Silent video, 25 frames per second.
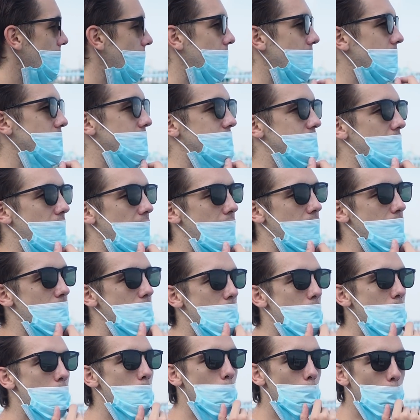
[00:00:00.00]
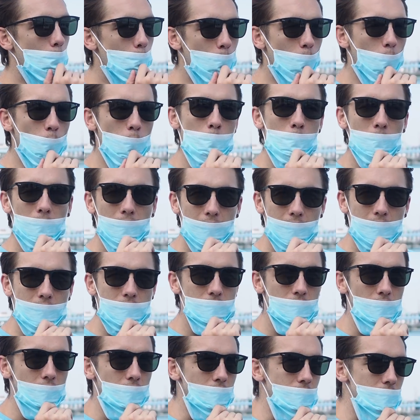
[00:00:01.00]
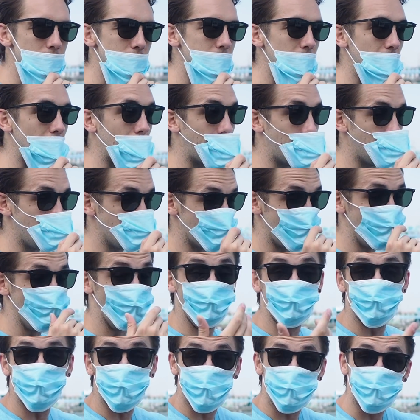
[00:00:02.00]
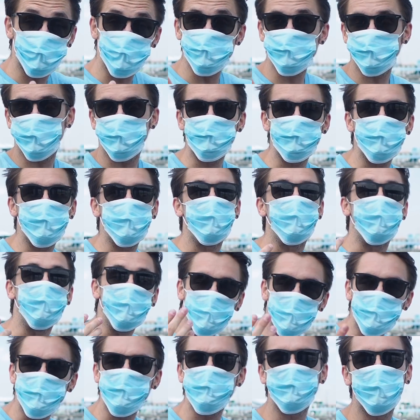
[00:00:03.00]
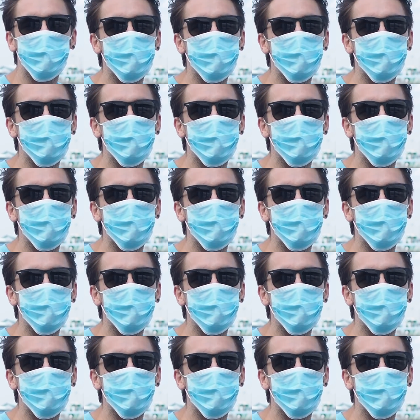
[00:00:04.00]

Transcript: is that more Malaysians and non-Malaysians like me who live in